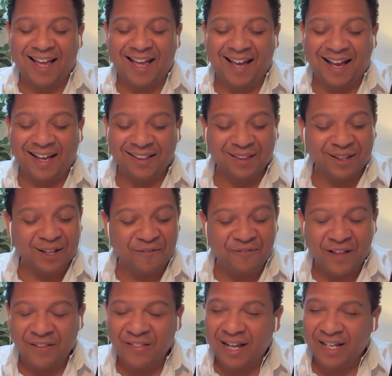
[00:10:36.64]
I
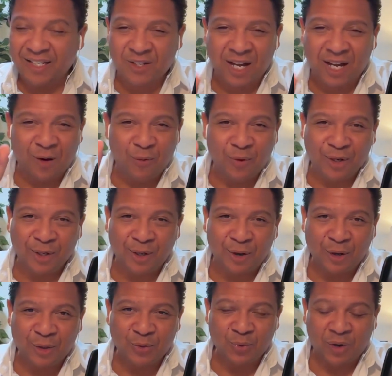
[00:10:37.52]
love that. That's how I want to
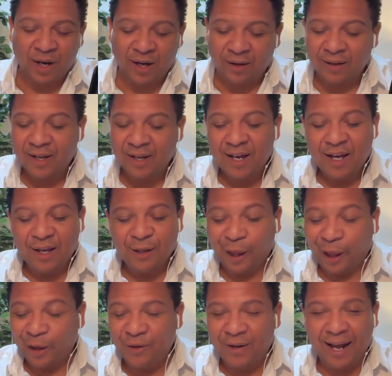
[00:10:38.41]
go as well.
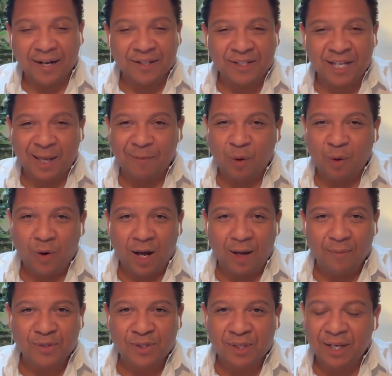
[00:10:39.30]
Yeah, you got to take me
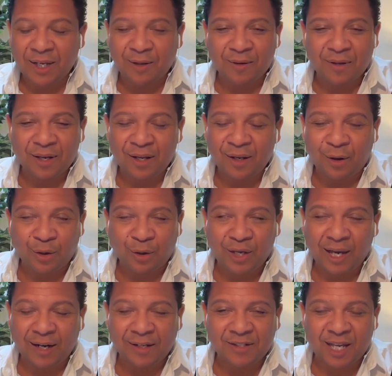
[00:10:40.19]
while I'm sleeping.
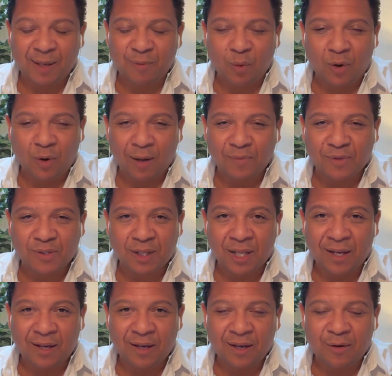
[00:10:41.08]
You got to take me while
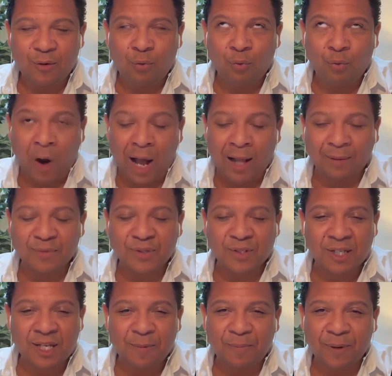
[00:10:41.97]
I'm
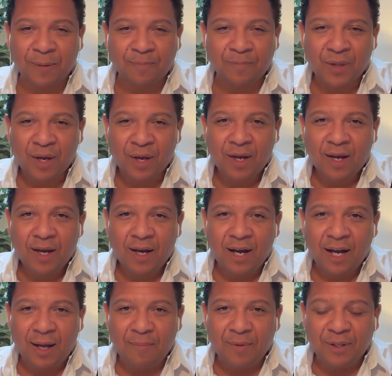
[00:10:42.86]
sleeping,
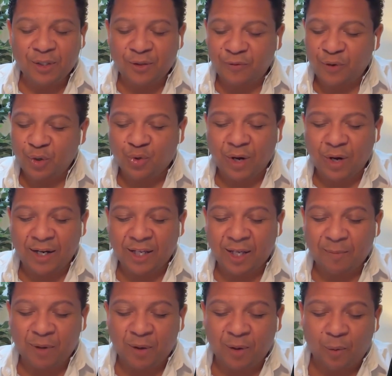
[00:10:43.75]
because if you try to
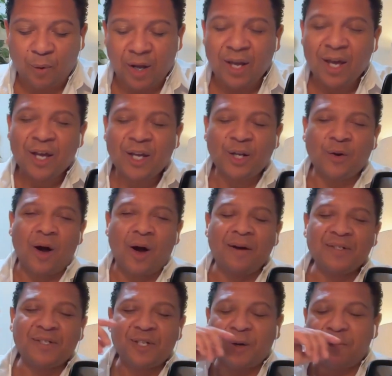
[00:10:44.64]
get me in the way, I
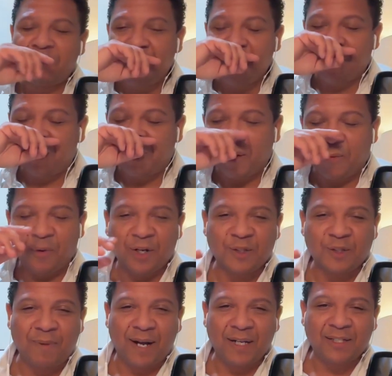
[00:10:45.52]
always tell people that when
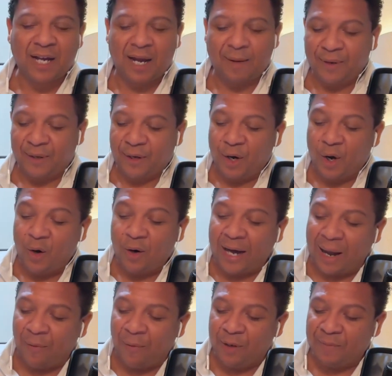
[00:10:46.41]
it's my time to go,
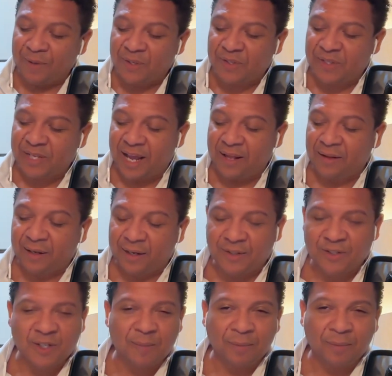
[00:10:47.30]
I want to be standing
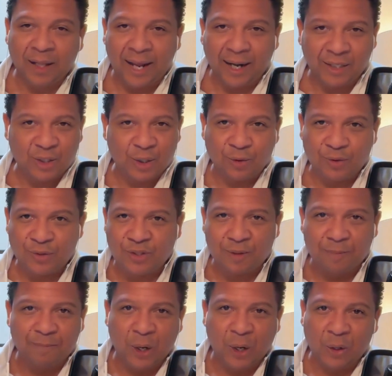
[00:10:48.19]
at some lectern,
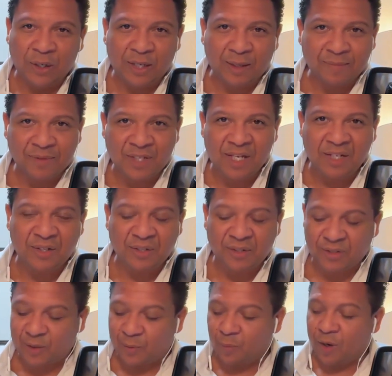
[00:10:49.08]
some podium
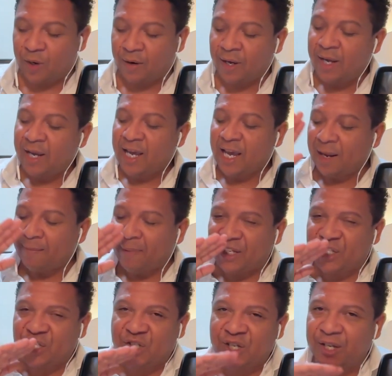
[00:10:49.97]
teaching somewhere, and
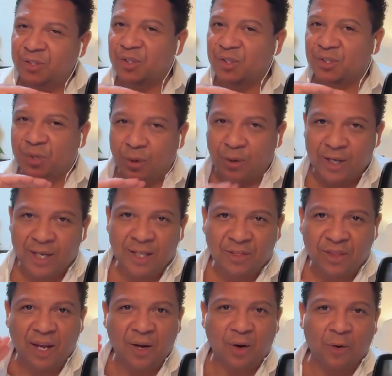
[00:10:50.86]
my chin's just going to
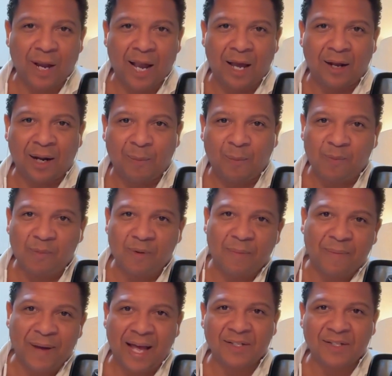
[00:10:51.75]
hit that ground. I'm going to be
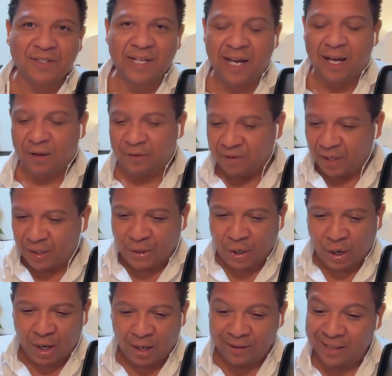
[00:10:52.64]
passed out and
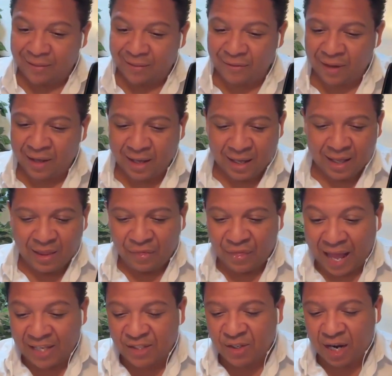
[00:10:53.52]
gone.
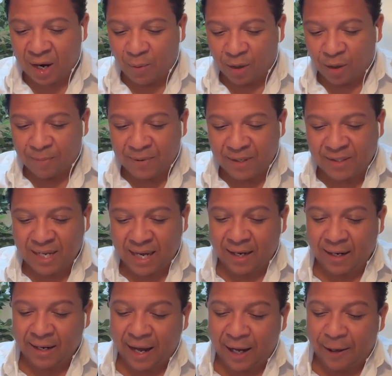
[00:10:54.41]
That's how I want to be
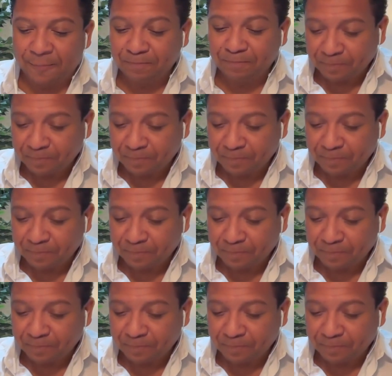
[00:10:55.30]
taken out.